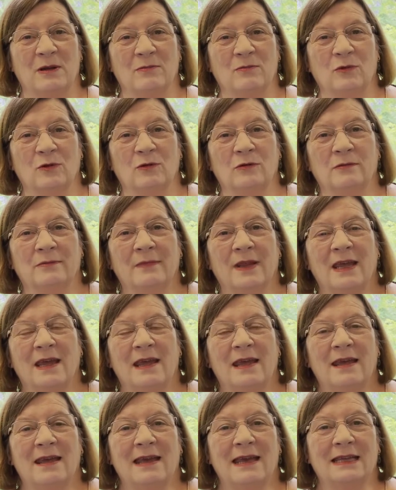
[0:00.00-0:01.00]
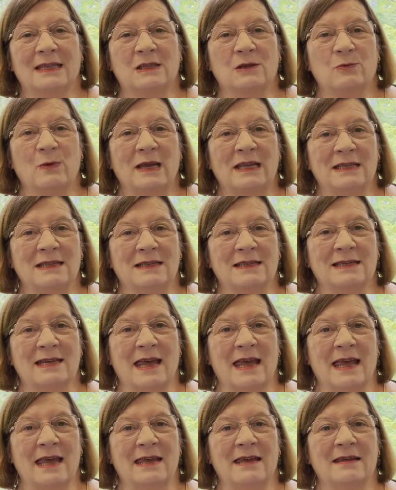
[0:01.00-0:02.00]
Pymble. It's
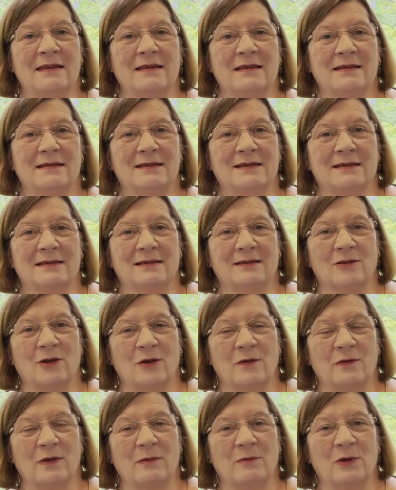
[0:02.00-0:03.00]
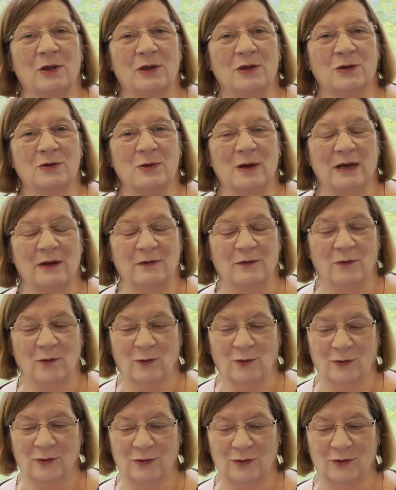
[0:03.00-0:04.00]
Wednesday, November the
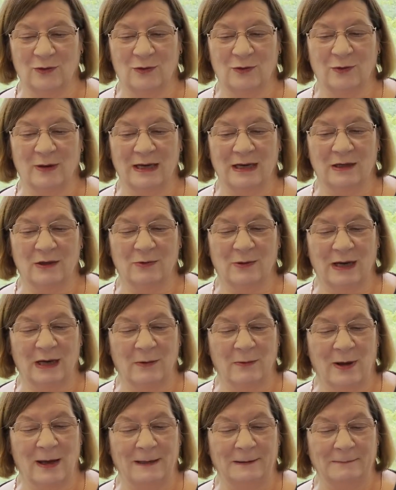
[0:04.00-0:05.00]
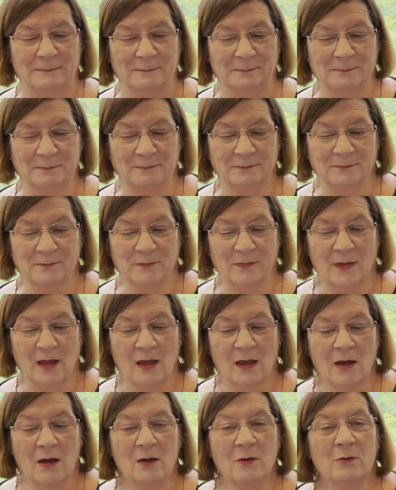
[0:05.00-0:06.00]
24th, 2021.
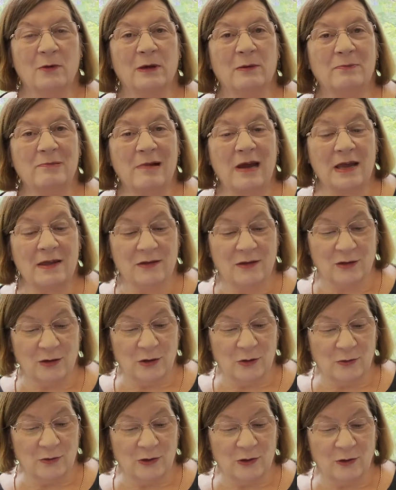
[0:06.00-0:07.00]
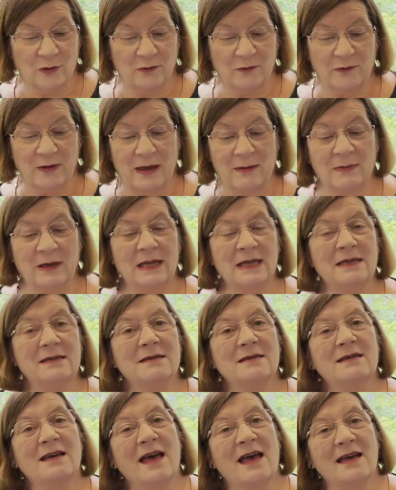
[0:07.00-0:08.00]
We pray that you and your
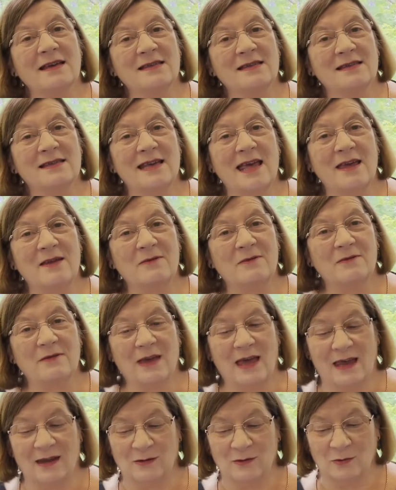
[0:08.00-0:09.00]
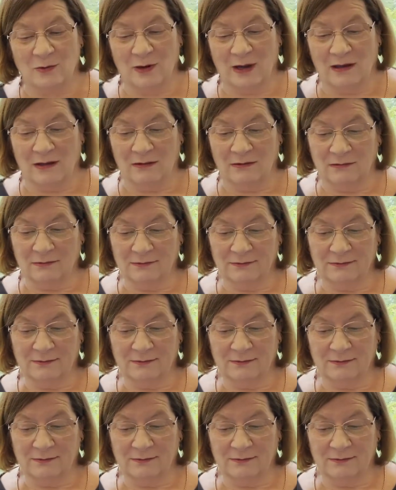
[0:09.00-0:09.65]
families are safe and well.